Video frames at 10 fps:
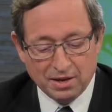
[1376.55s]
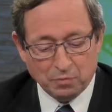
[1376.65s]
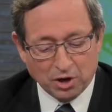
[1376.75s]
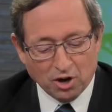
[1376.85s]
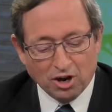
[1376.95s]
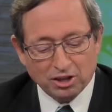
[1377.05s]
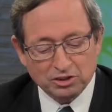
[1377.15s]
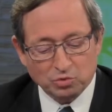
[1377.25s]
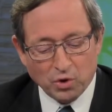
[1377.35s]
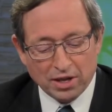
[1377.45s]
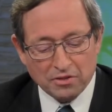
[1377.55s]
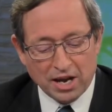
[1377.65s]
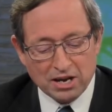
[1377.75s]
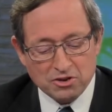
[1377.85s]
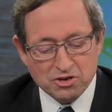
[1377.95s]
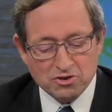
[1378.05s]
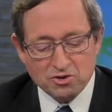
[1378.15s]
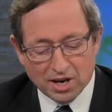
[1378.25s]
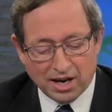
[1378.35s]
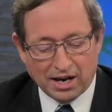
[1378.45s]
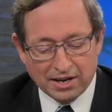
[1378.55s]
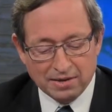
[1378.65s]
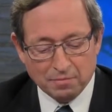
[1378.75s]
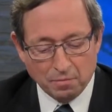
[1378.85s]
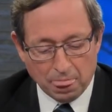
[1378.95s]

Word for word: Because when they knew God,